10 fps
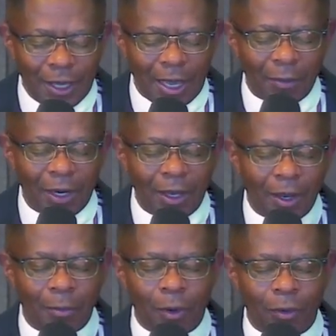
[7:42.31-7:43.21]
and may they
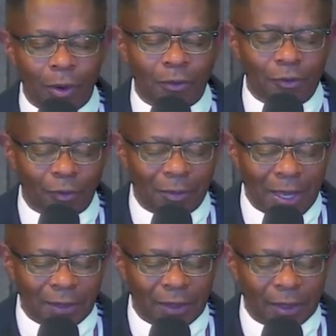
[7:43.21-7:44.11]
come across from
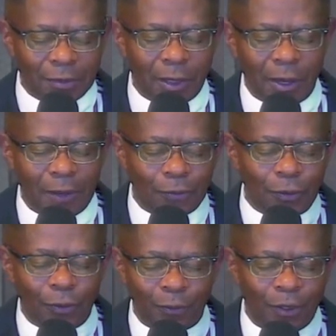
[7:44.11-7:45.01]
my lips, God,
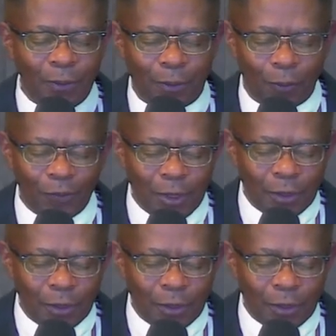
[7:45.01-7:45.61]
to the people